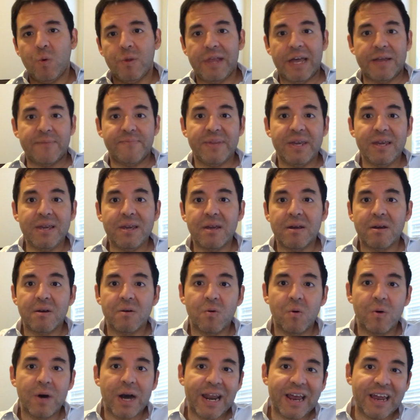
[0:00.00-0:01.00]
like me,
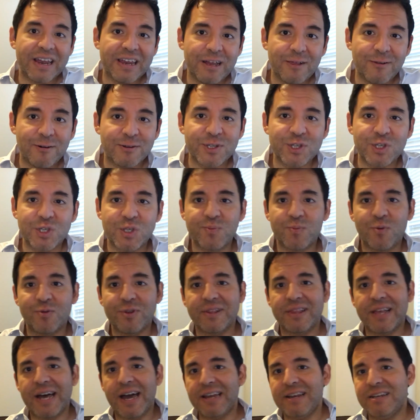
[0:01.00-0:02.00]
who had ankylosing
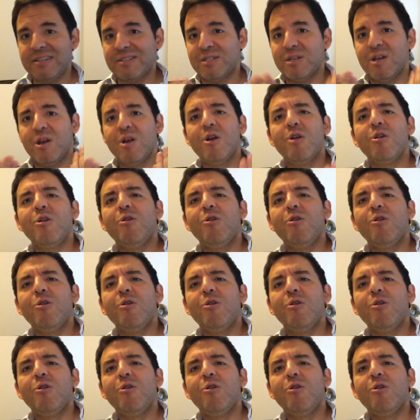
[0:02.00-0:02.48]
spondylitis,